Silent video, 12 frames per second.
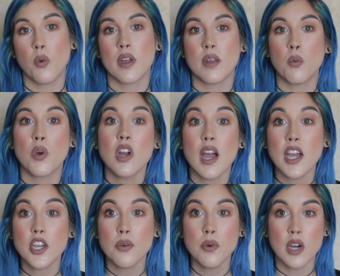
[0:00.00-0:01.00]
Where
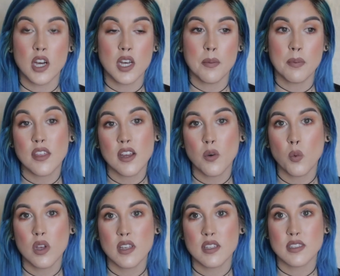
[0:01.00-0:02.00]
I grew up, there
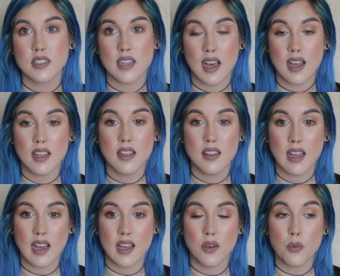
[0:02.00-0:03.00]
was not a
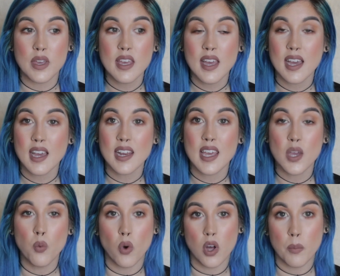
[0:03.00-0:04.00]
lot. We had
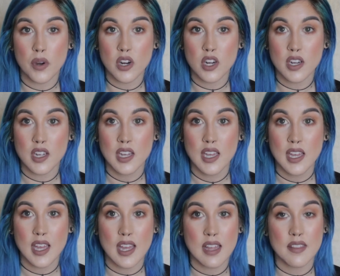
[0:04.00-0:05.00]
a Walmart,
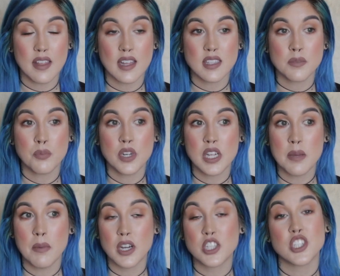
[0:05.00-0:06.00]
and that's
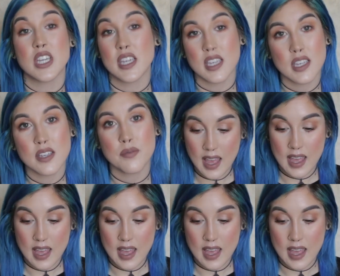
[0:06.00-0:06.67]
pretty much it.